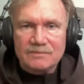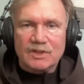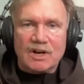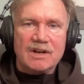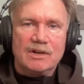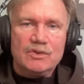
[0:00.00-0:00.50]

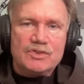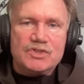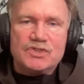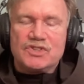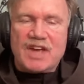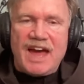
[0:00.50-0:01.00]
God
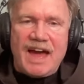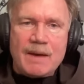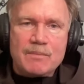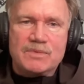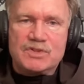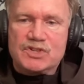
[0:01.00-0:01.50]
loses
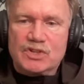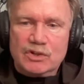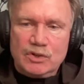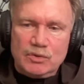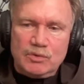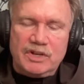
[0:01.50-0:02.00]

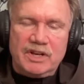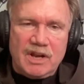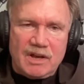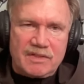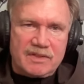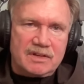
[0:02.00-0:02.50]
absolutely
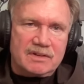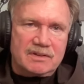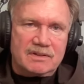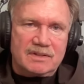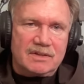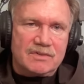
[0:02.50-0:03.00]
nothing.
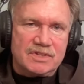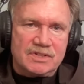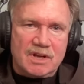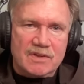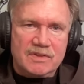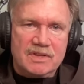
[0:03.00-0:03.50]
There is
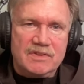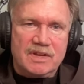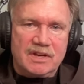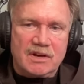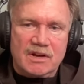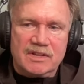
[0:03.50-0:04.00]
nothing
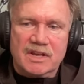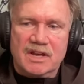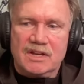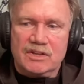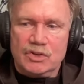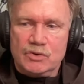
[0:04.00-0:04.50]
that God
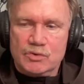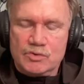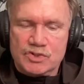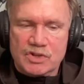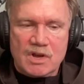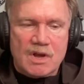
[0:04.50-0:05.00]
can't
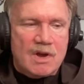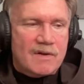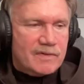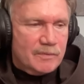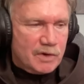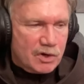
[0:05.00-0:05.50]
use
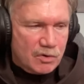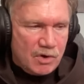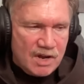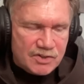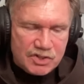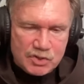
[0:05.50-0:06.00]
from the
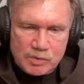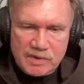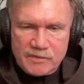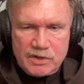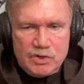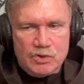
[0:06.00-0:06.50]
crosses
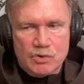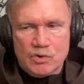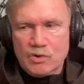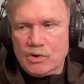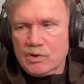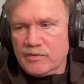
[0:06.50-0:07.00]
we've
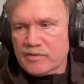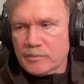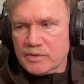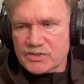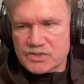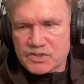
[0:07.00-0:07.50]
endured, from
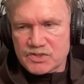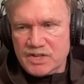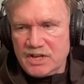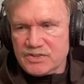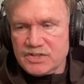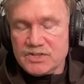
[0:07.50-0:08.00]
the
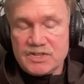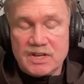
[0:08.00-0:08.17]
successes.